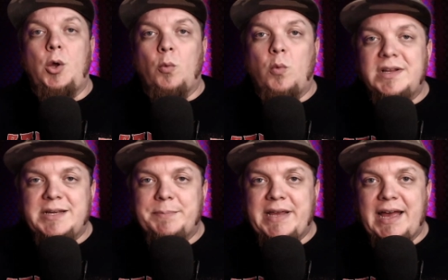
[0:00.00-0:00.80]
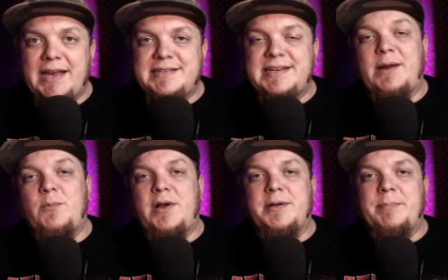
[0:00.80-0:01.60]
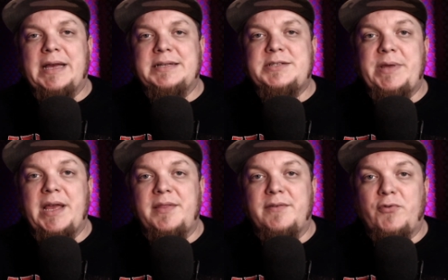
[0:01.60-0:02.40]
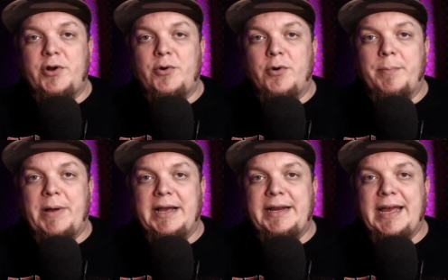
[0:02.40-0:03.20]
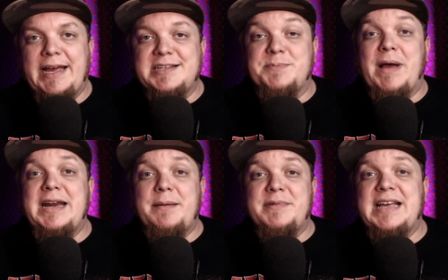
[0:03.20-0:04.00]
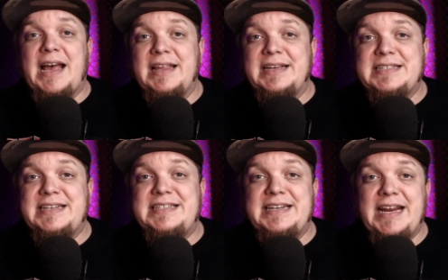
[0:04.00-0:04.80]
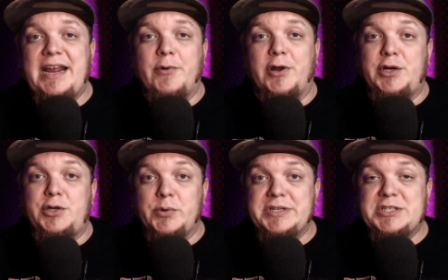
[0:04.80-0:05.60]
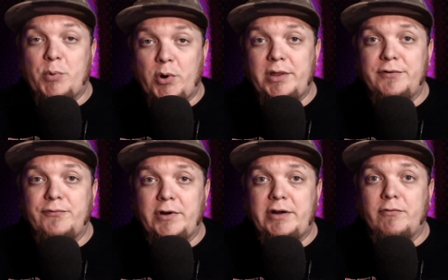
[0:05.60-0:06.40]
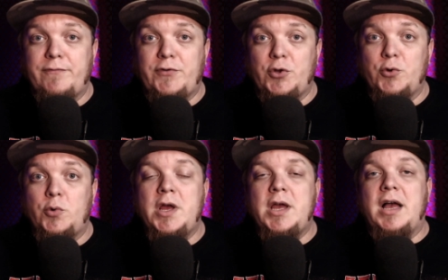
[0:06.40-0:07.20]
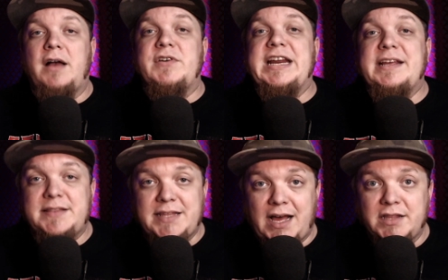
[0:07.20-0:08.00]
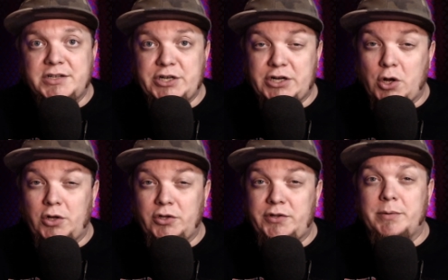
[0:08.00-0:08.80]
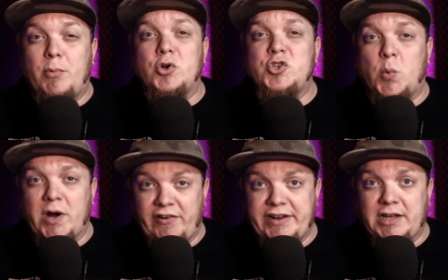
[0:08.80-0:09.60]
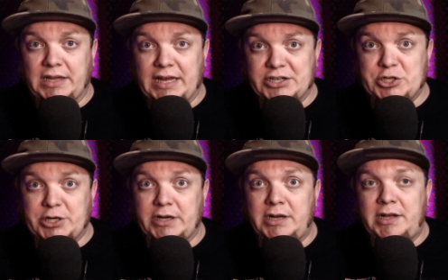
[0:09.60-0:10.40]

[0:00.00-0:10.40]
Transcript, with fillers: What's up, guys, and welcome back to Beyond the Void Horror Podcast. My name is Alex, and today we're going to do a spoiler free review of an anthology called The Mortuary Collection